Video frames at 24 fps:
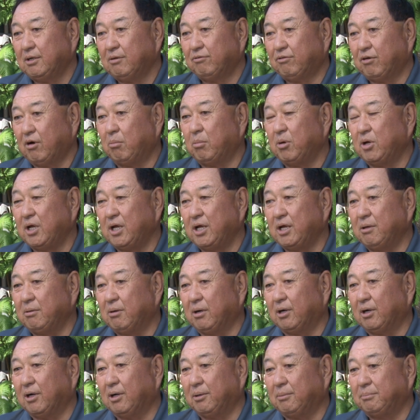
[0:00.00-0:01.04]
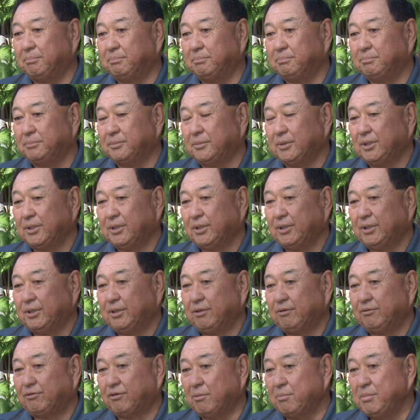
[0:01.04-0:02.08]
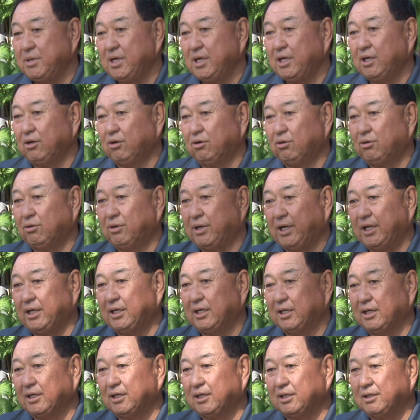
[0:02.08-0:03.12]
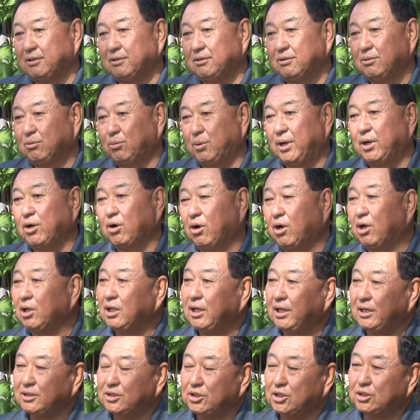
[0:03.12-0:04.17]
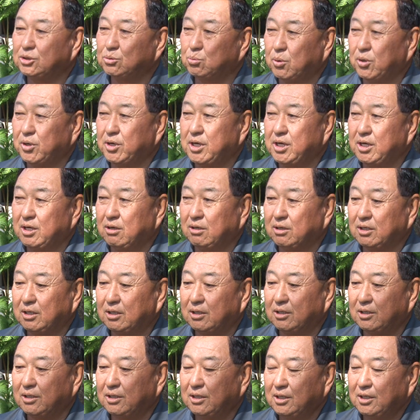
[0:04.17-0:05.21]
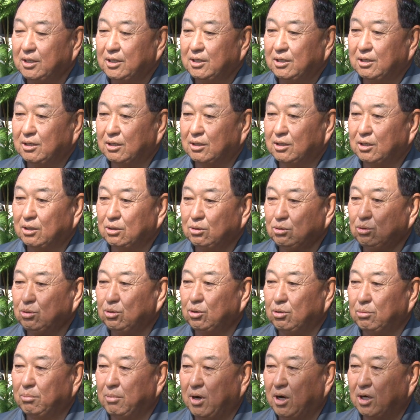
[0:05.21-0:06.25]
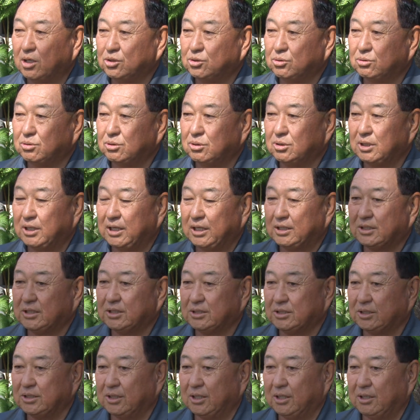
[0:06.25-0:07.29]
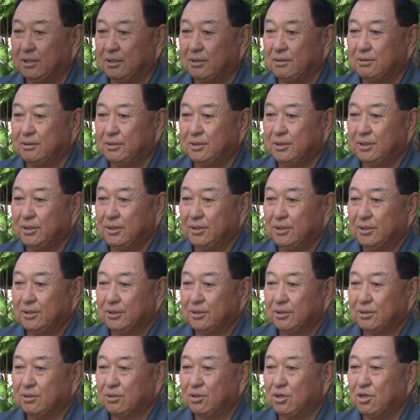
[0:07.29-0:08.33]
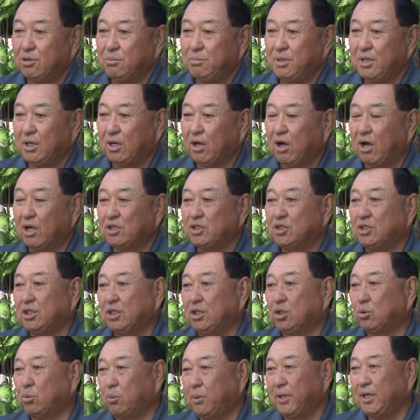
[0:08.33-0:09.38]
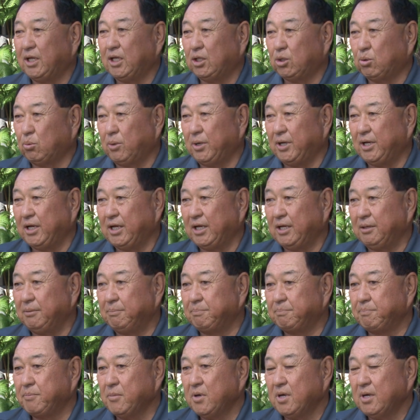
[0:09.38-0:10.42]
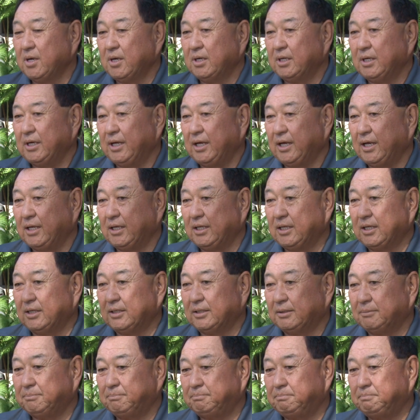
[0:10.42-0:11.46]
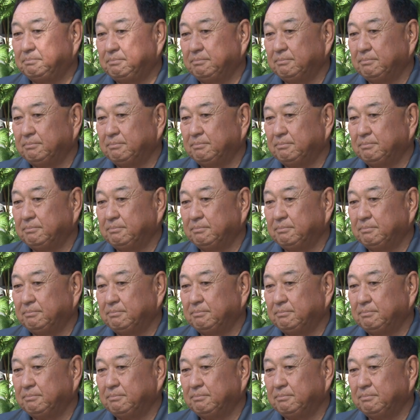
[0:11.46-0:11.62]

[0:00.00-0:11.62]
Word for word: formerly um, from Hilo and uh, went on and she's working on a, on a lunar module that's uh, going to be launched in 2020. And um,